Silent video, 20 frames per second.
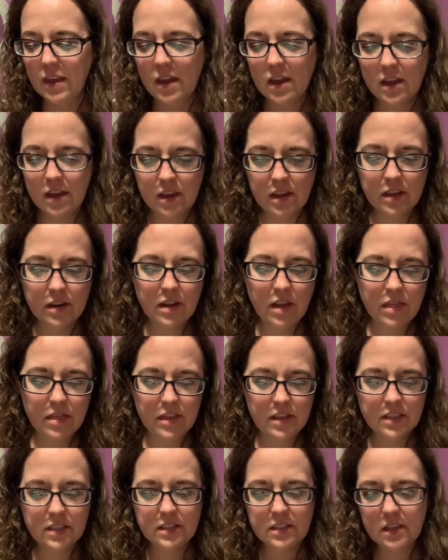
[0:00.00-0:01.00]
And
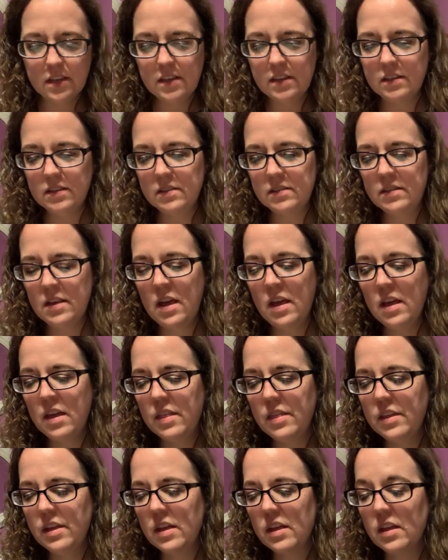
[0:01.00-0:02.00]
this is
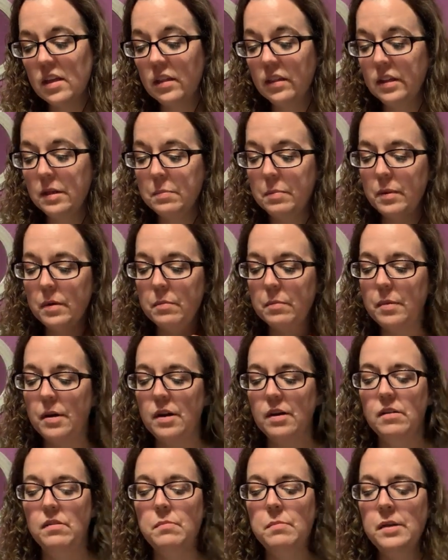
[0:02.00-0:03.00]
the Lip
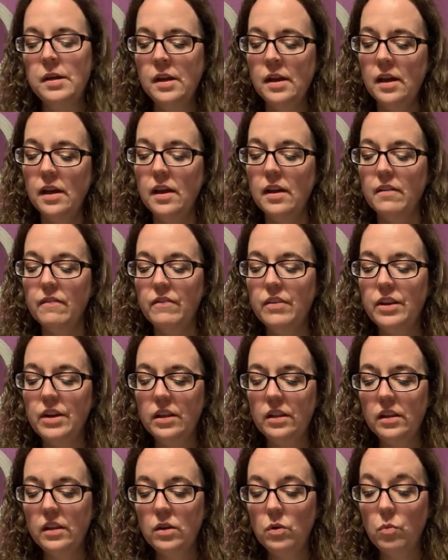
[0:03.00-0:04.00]
Balm
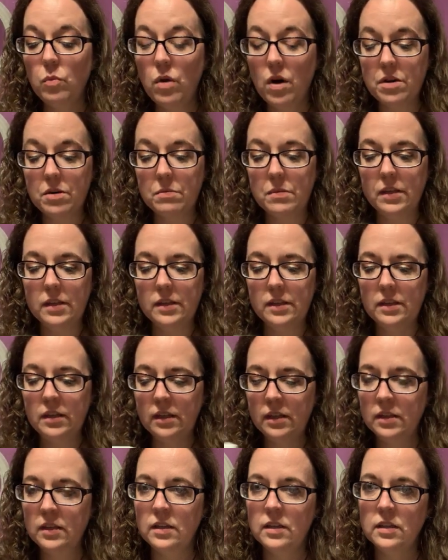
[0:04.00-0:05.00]
Vanilla Watermelon.
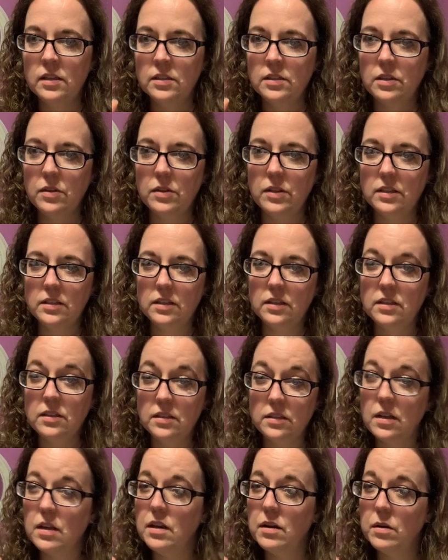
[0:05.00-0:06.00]
So this
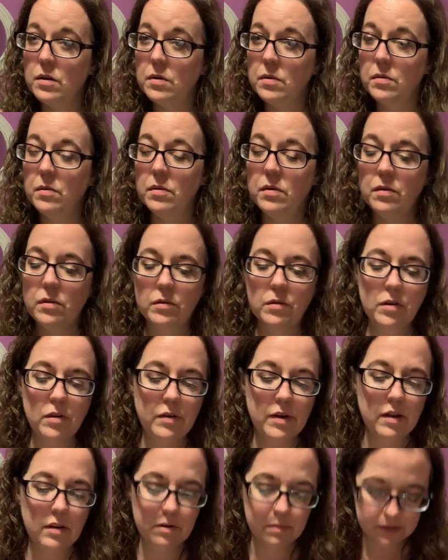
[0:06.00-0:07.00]
is a
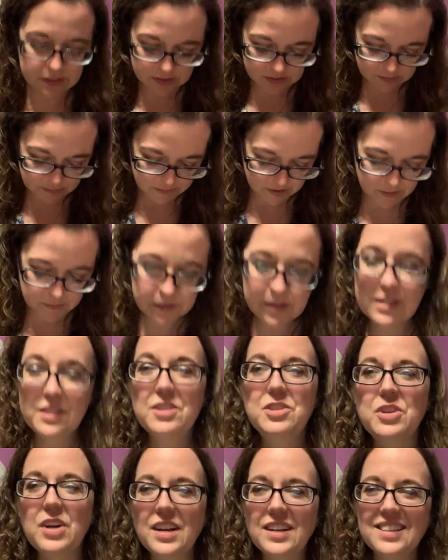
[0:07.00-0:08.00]
Grown Alchemist lip balm. This
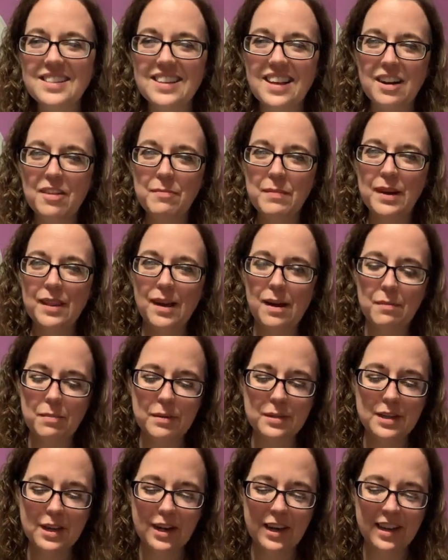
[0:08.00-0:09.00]
is trying to slide off my lap,
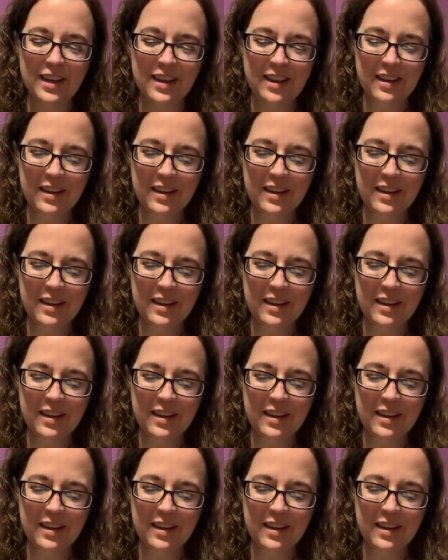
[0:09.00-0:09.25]
sorry.